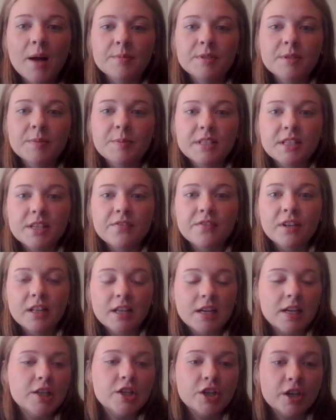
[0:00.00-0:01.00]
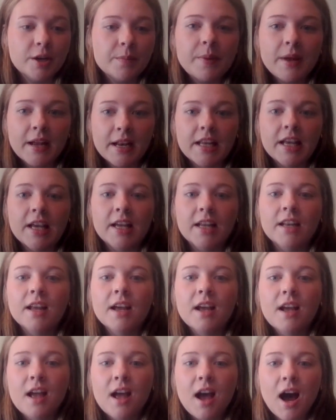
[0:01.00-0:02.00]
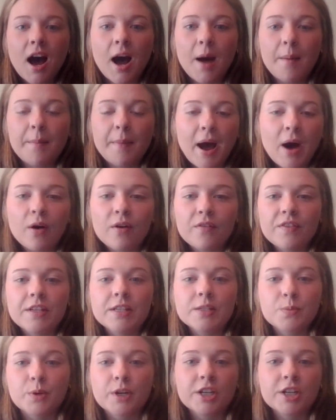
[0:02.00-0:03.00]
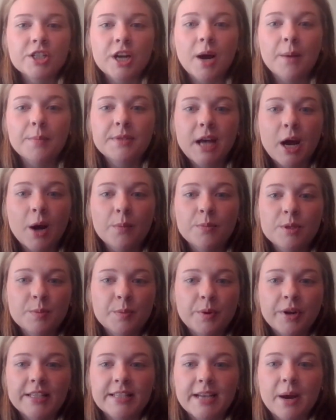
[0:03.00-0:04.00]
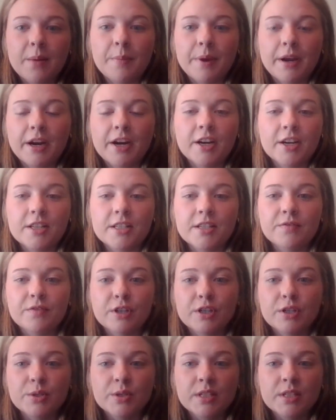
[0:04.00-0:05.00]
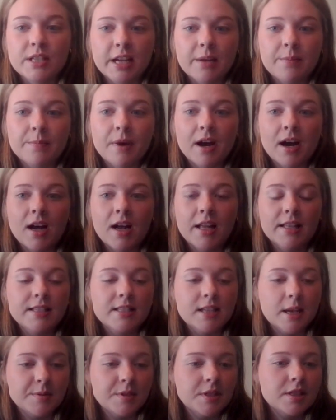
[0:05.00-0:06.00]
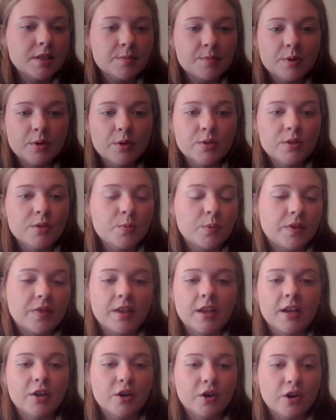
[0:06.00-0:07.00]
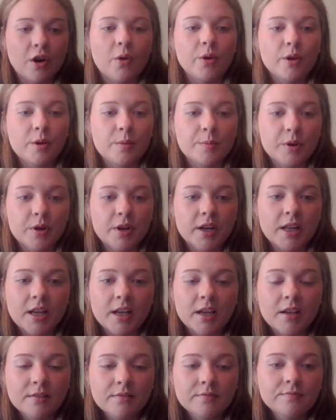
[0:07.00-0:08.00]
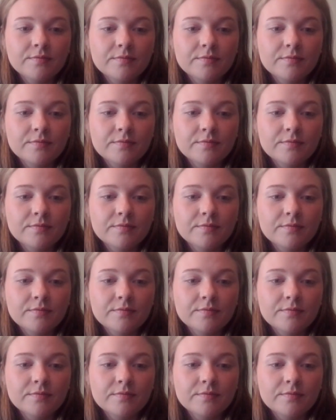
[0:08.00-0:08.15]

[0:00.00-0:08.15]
Specifically, in your opinion, how have these workshops helped to break down barriers and reduce stigma and substance abuse within your own community?